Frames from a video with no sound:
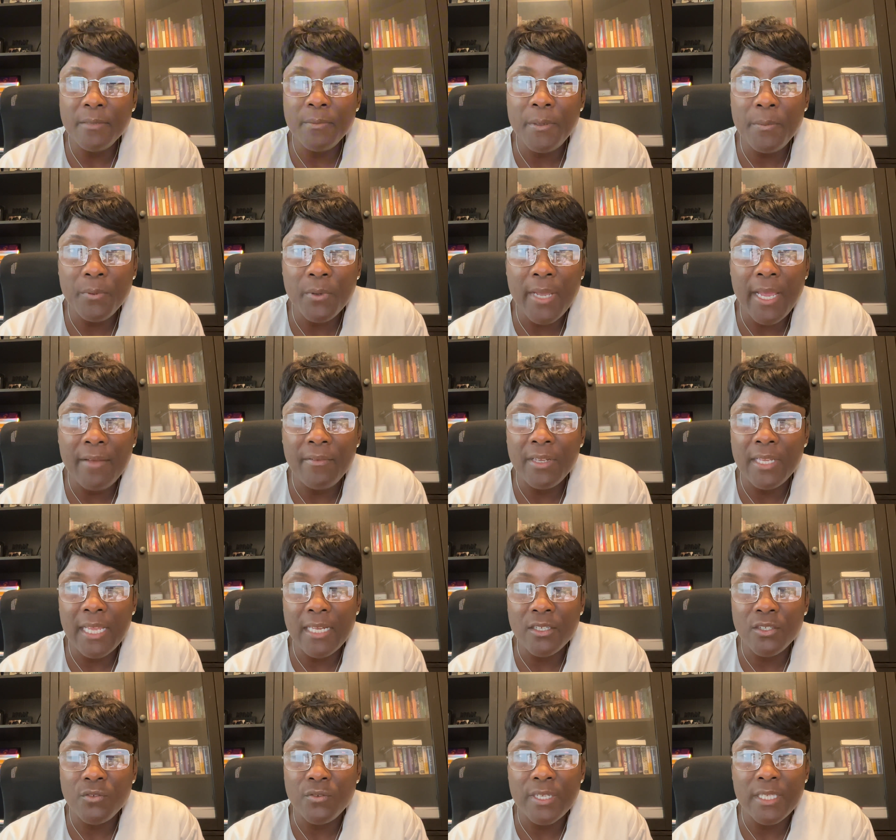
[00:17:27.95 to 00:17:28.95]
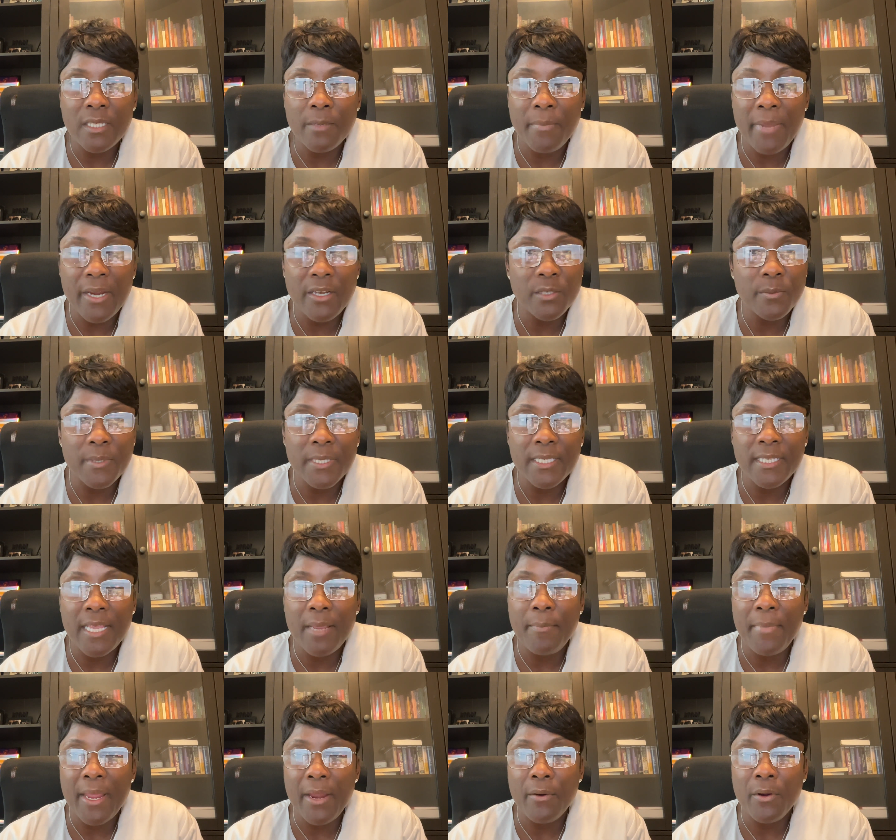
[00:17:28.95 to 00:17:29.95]
people have a lot of stress in marriage because they
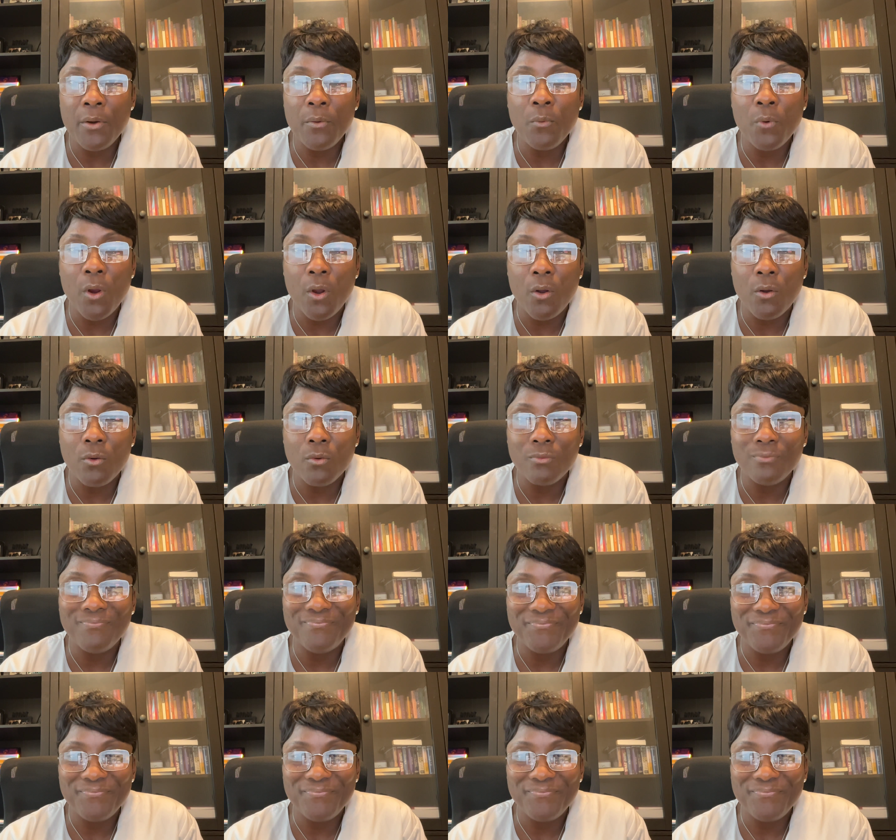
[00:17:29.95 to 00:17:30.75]
married wrong.